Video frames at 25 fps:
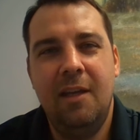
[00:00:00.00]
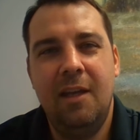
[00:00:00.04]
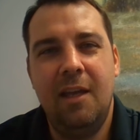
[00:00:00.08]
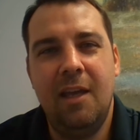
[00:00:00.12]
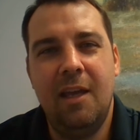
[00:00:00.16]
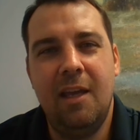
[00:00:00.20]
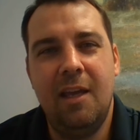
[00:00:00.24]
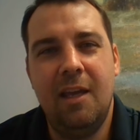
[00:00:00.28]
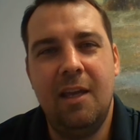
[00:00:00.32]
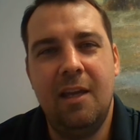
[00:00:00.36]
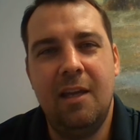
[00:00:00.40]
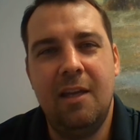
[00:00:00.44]

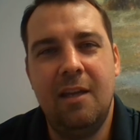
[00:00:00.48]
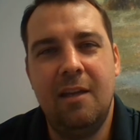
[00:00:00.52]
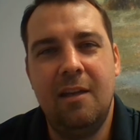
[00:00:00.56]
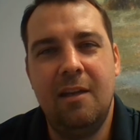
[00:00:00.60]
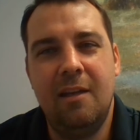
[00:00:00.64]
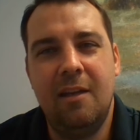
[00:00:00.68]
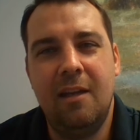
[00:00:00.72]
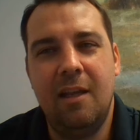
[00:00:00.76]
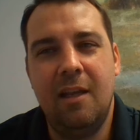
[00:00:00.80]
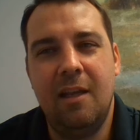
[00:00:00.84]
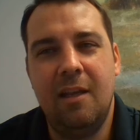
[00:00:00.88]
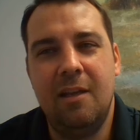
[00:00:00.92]

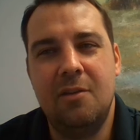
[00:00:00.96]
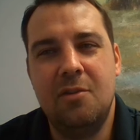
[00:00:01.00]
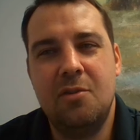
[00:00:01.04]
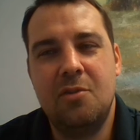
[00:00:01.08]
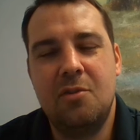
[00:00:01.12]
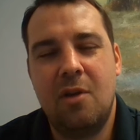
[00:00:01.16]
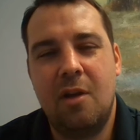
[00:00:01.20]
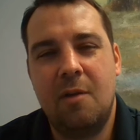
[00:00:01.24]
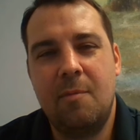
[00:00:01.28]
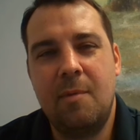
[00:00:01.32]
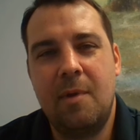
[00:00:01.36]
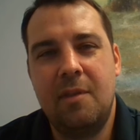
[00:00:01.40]
and
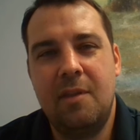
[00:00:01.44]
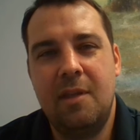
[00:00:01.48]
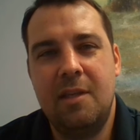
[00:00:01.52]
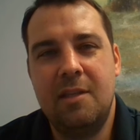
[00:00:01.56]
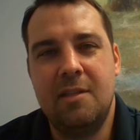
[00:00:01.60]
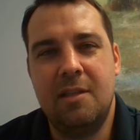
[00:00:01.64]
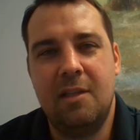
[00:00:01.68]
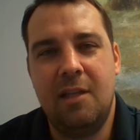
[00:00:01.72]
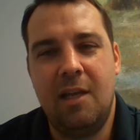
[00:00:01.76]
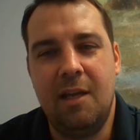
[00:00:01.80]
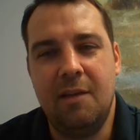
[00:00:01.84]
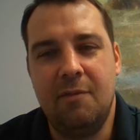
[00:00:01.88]
just talk about
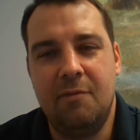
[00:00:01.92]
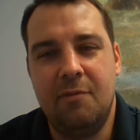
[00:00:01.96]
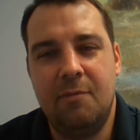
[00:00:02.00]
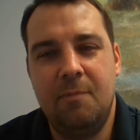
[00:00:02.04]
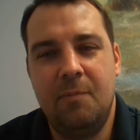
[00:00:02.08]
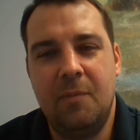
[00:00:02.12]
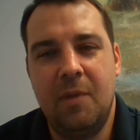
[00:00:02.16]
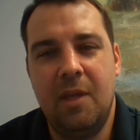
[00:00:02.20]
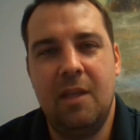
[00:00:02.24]
things in life.